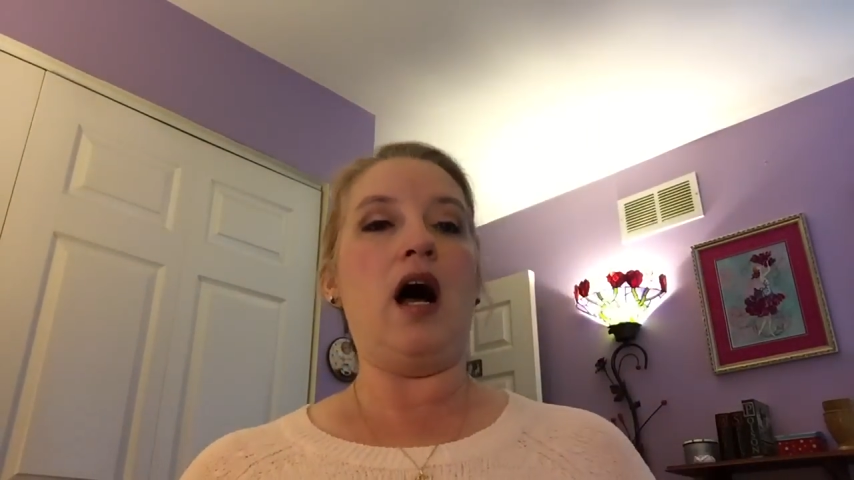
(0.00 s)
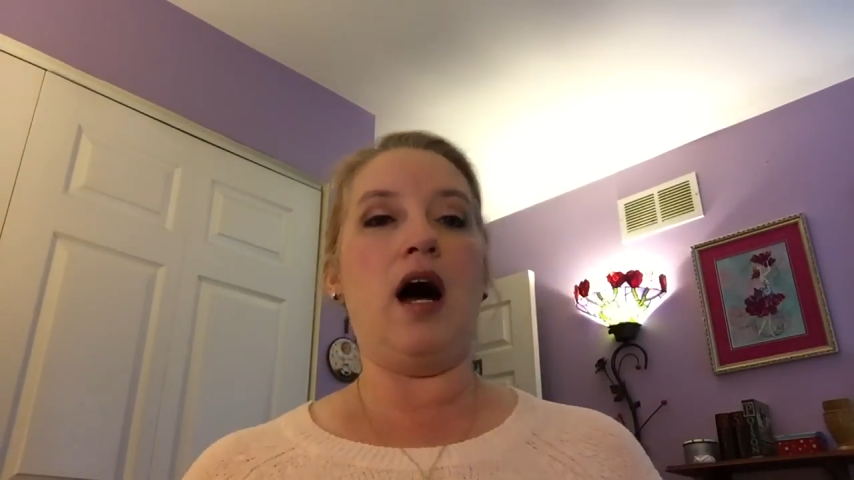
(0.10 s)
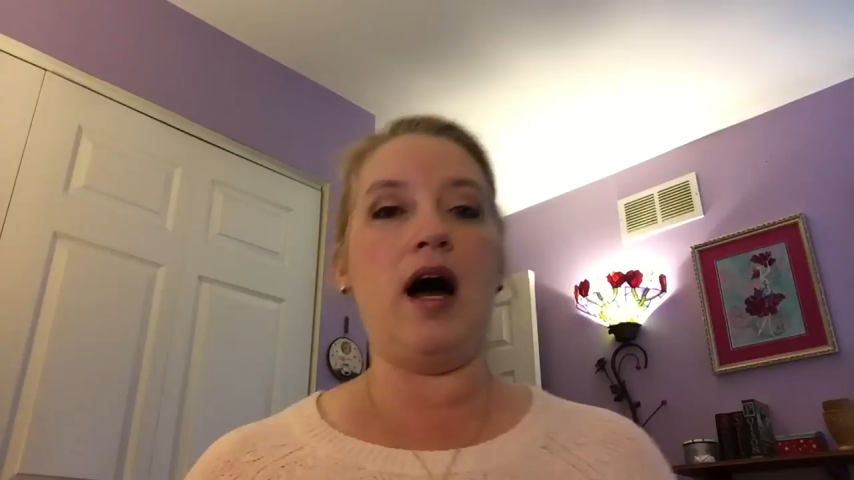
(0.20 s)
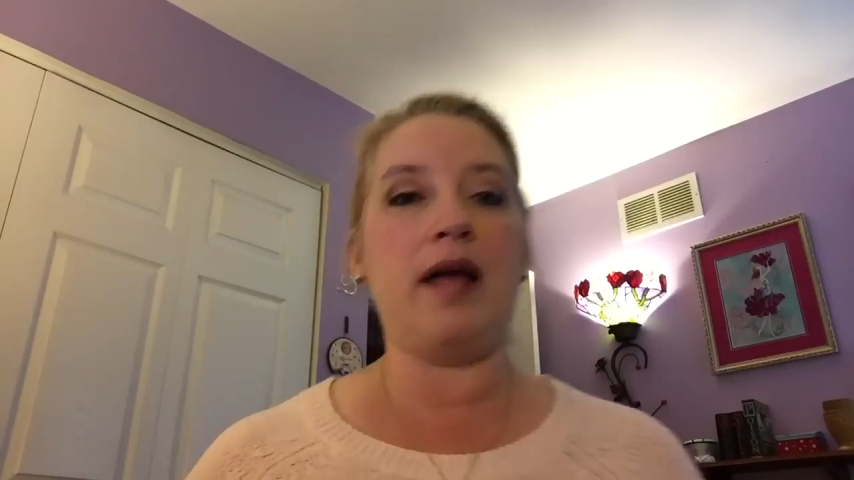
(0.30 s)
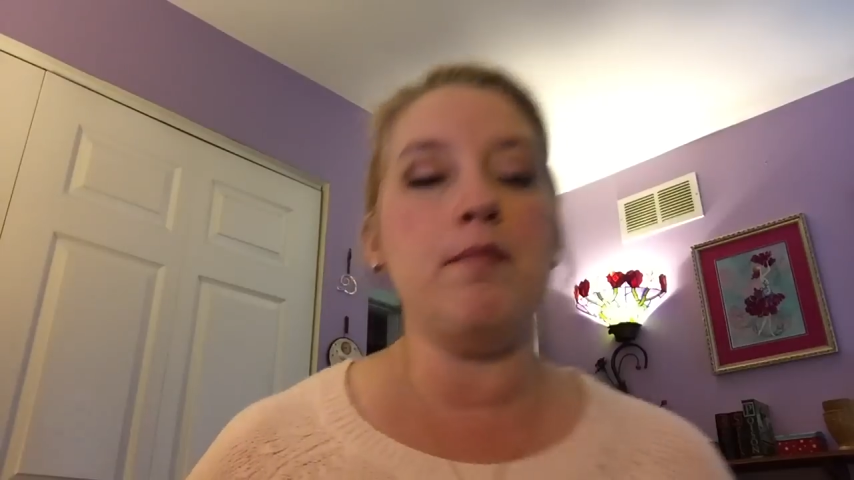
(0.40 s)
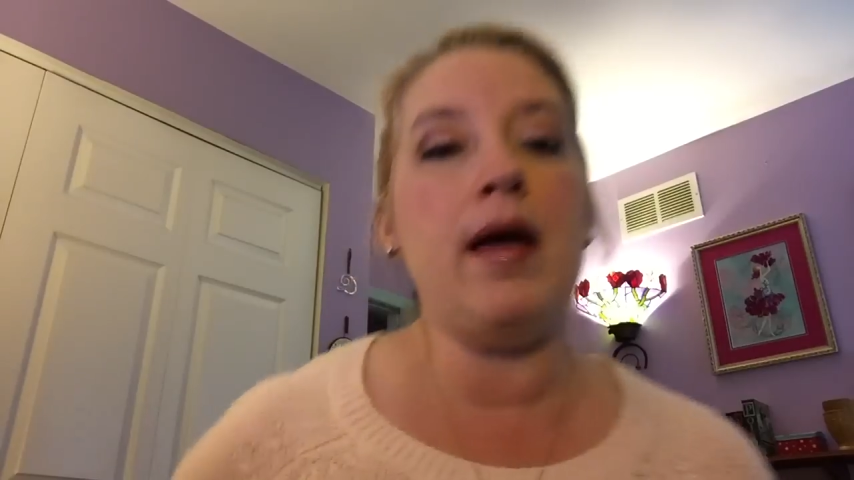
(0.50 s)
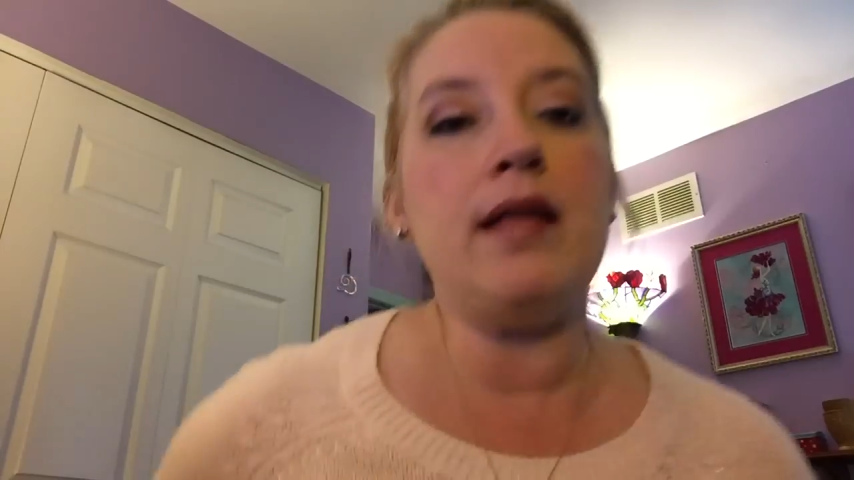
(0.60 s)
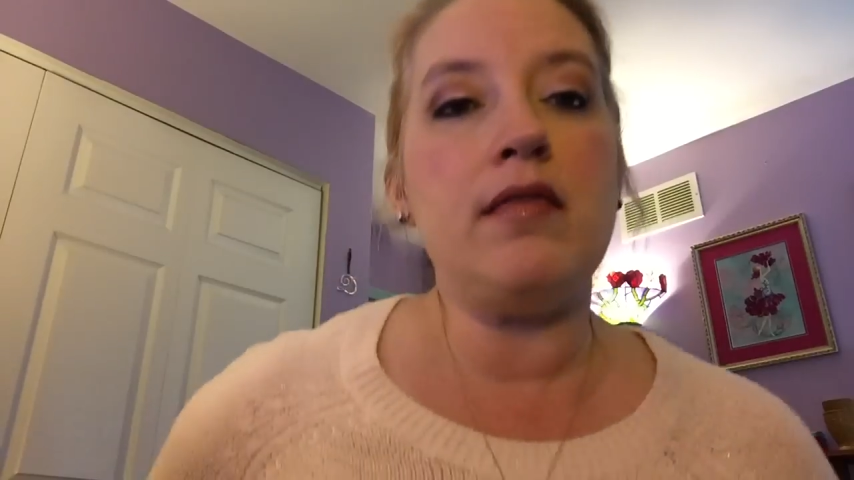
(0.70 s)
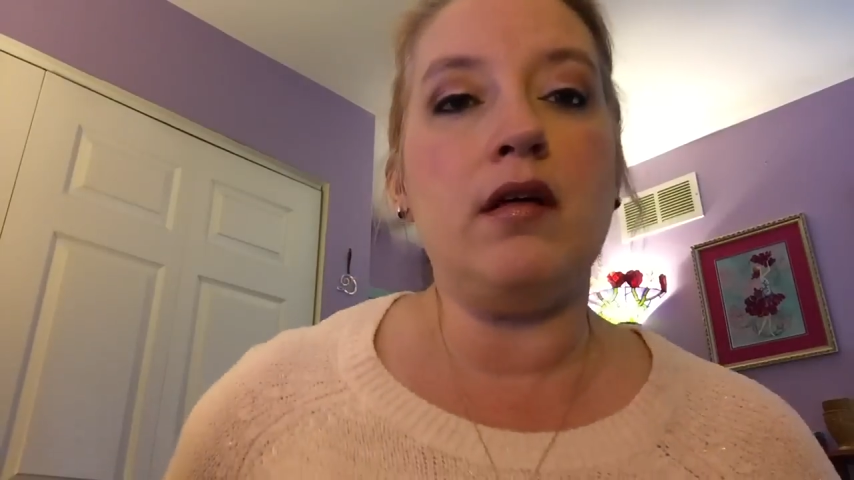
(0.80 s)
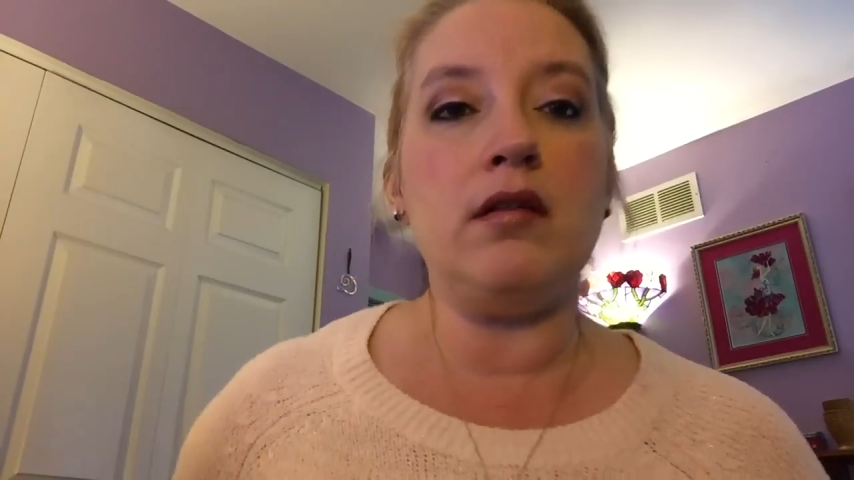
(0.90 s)
I
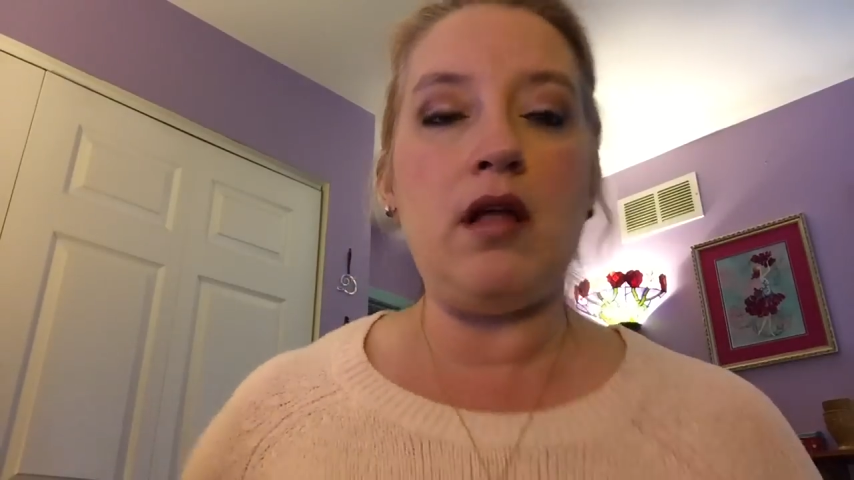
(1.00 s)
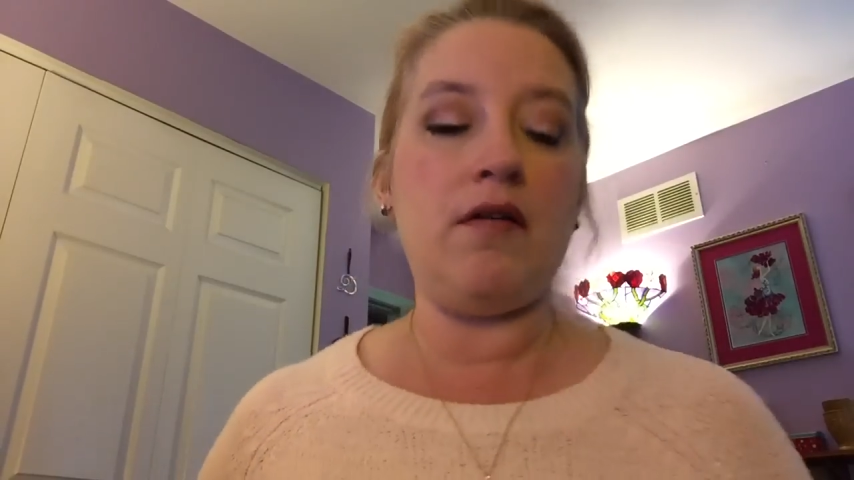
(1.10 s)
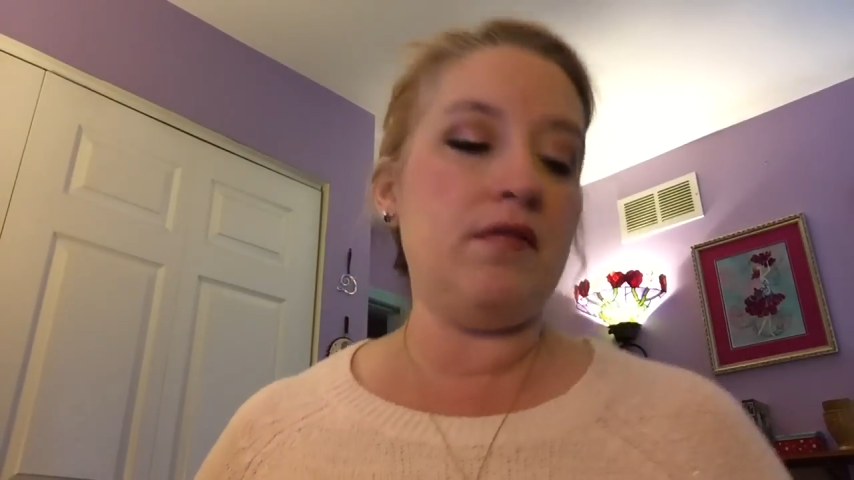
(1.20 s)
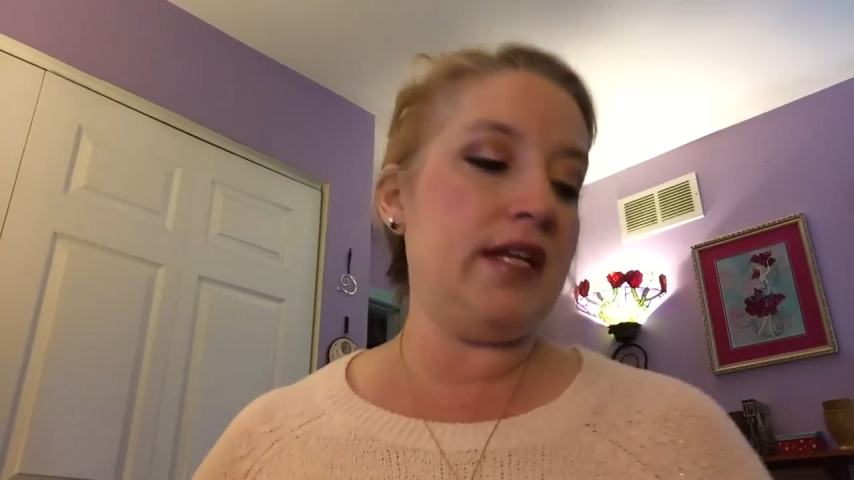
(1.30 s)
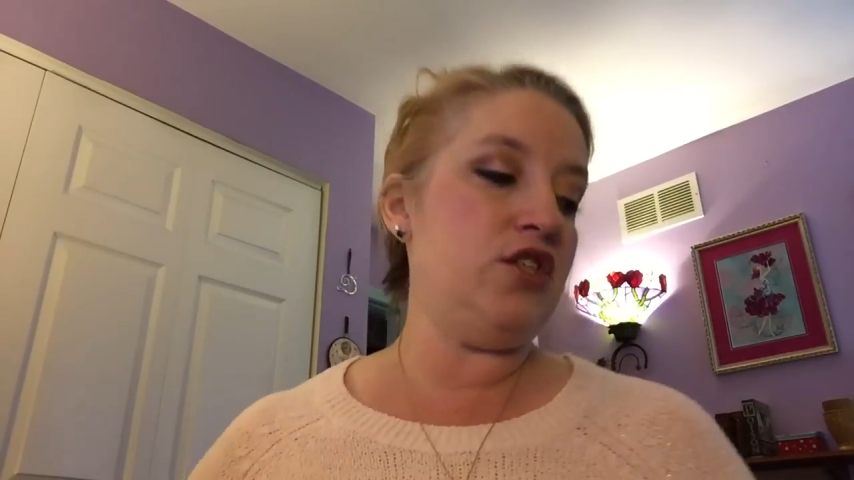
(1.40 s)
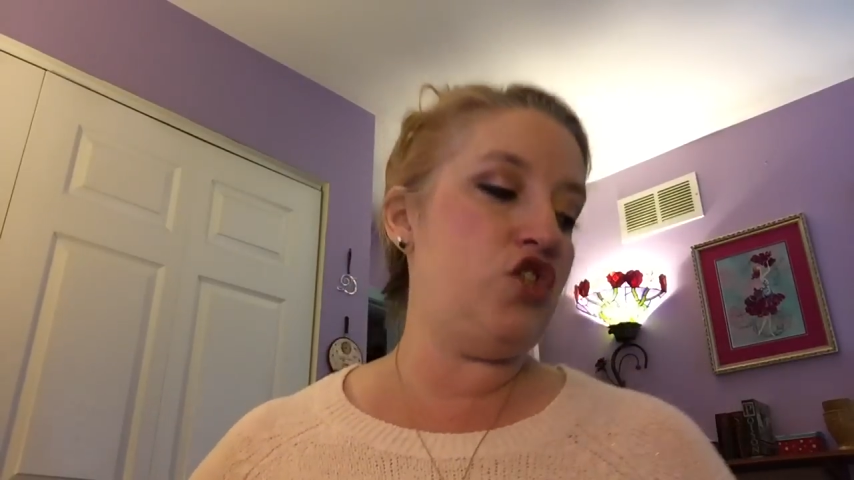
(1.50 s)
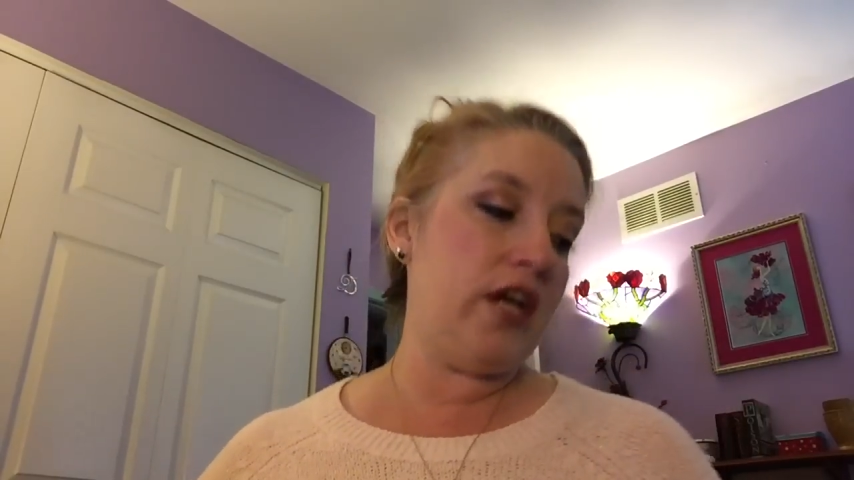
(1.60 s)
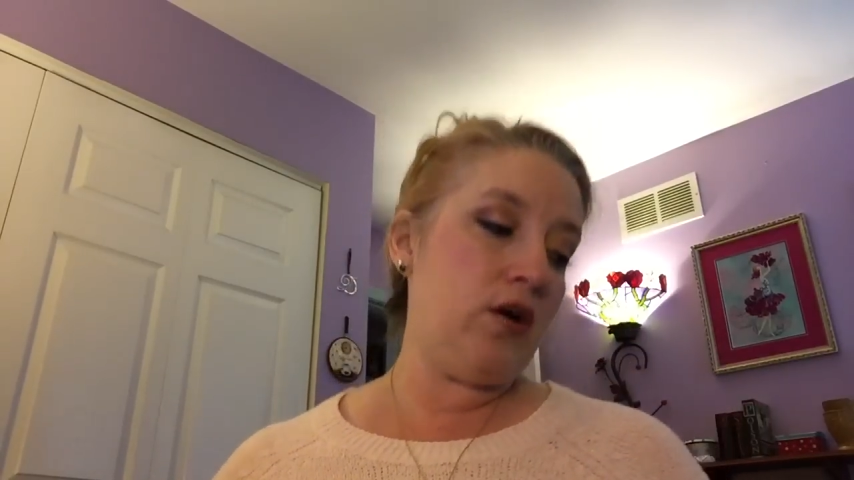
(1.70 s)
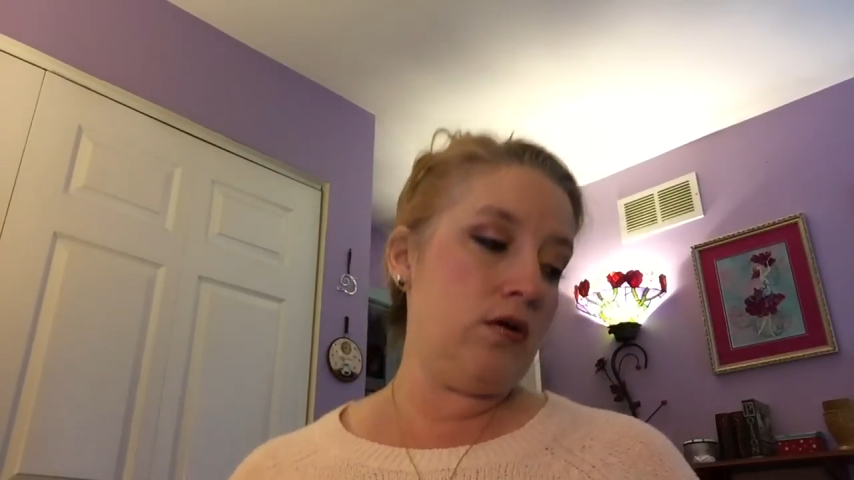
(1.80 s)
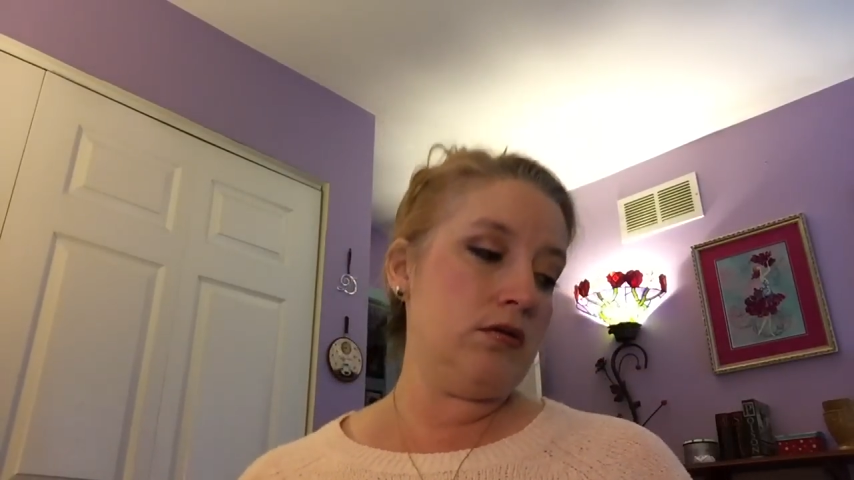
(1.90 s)
met the lovely
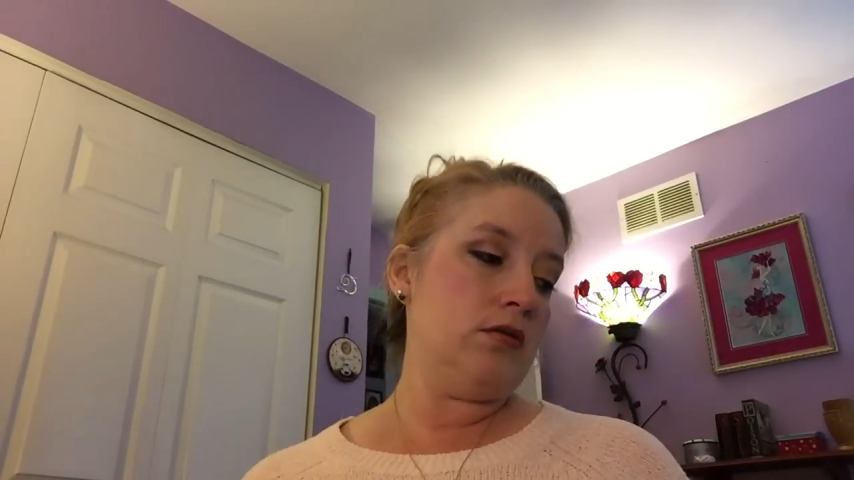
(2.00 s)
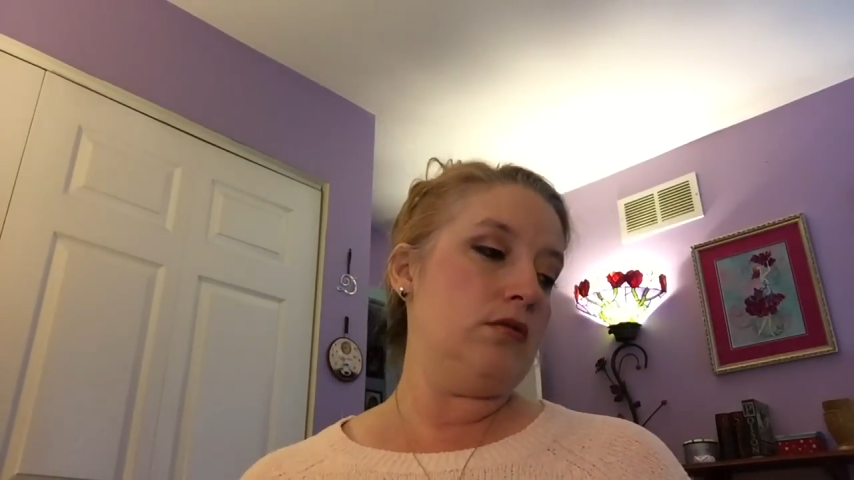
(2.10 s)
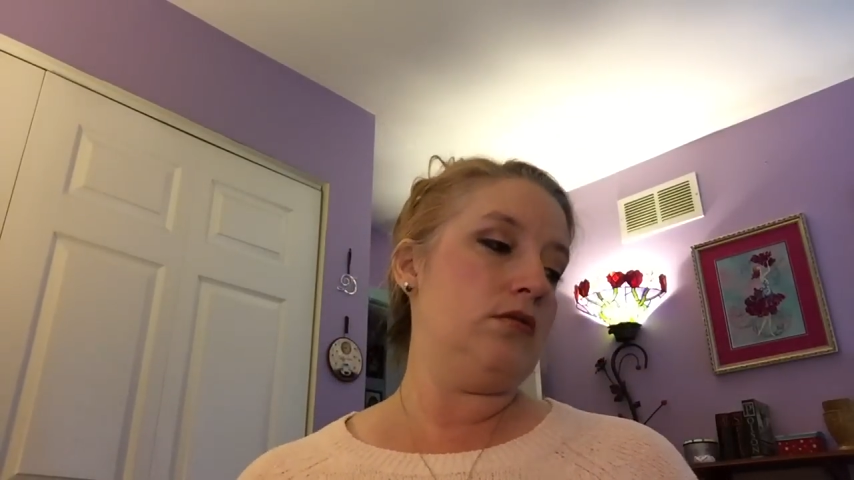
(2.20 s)
Jill